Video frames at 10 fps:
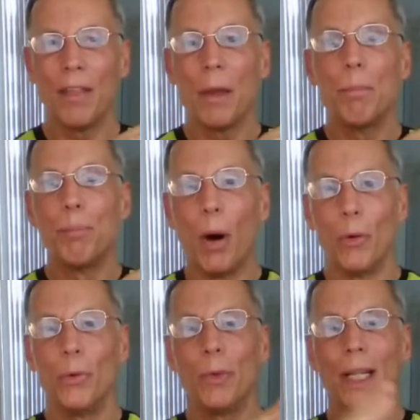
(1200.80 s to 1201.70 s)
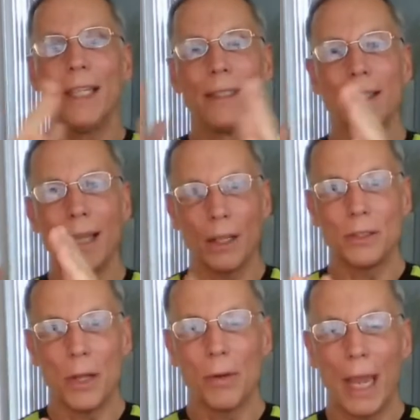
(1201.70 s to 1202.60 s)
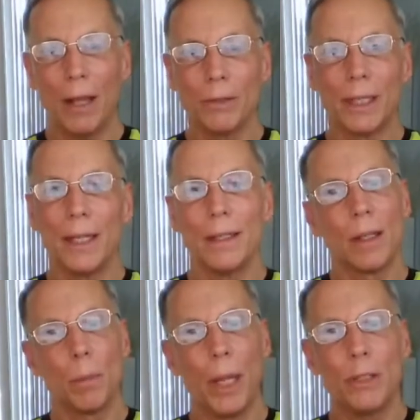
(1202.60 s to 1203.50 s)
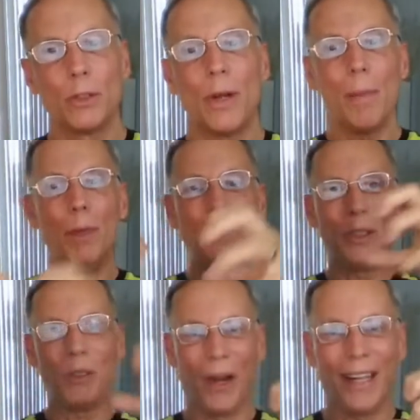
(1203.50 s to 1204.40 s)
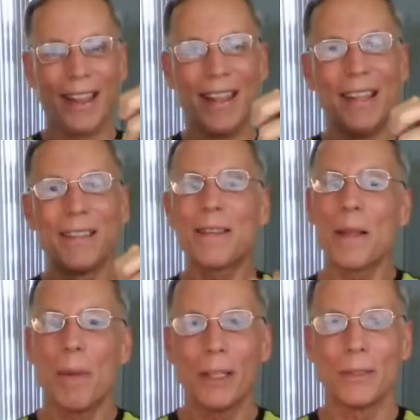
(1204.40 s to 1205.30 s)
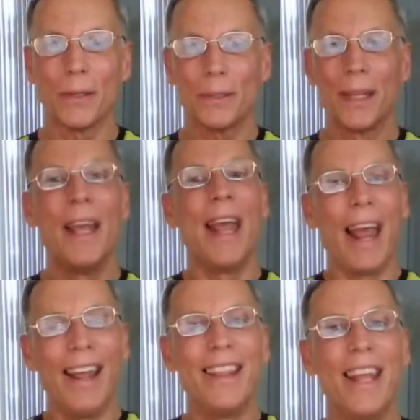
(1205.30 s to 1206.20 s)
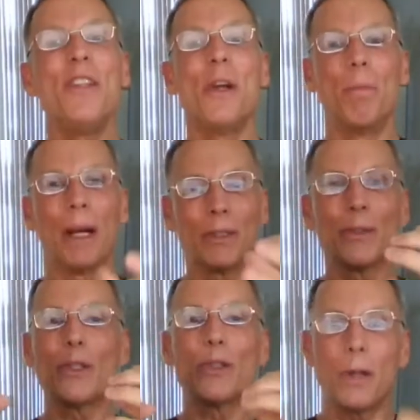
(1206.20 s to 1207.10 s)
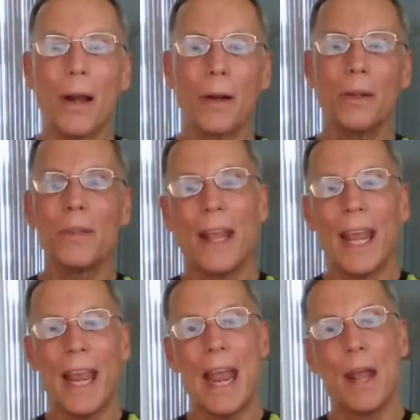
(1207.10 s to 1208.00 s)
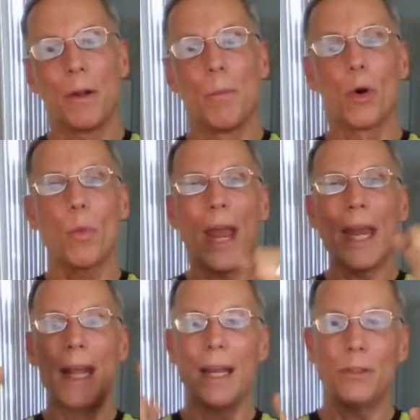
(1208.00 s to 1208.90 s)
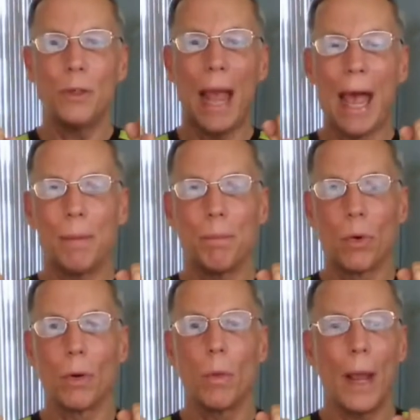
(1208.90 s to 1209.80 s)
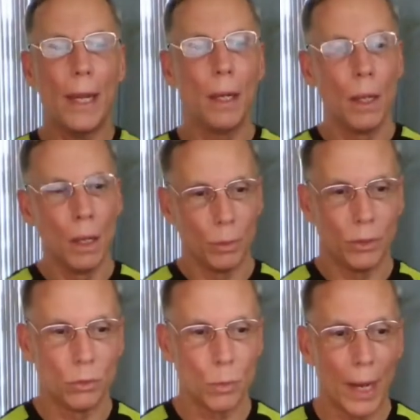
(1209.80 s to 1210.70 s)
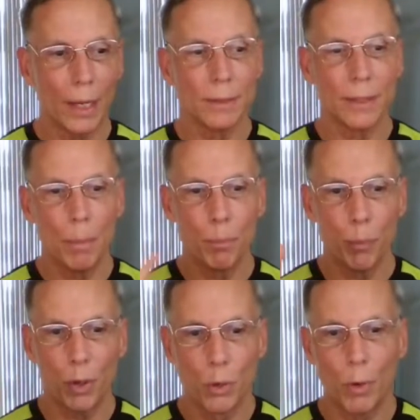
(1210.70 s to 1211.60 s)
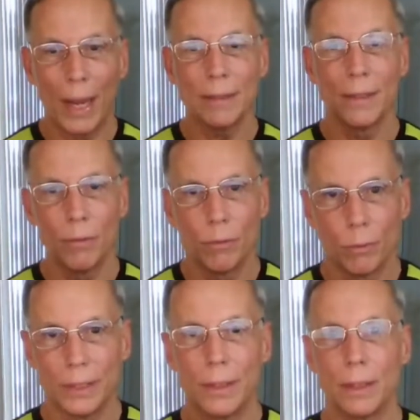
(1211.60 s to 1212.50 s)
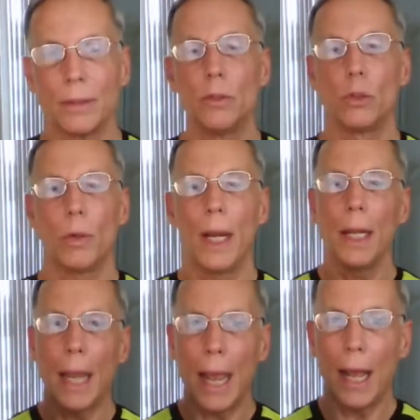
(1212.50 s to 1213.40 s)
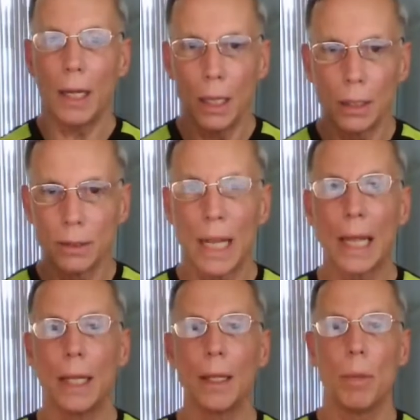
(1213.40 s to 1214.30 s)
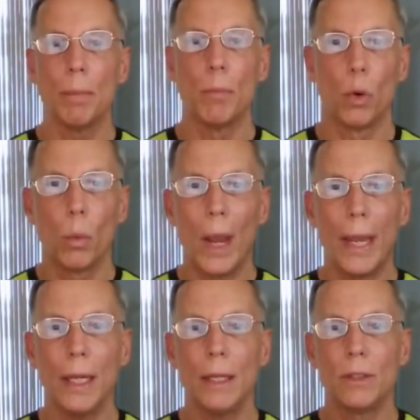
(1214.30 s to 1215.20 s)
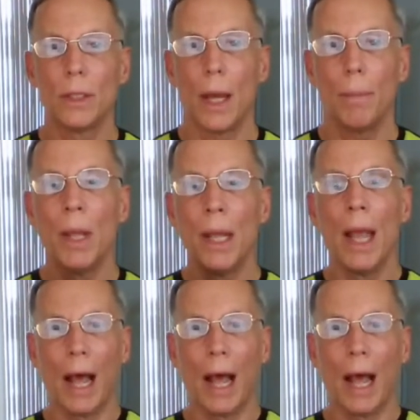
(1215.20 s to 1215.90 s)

and the bone releases osteocalcin into the bloodstream, which strengthens the muscles. And then your muscles are stronger, so they can handle more weight. And as you add more weight, which is why I said progressive resistance training, adding a slightly bit more weight each time,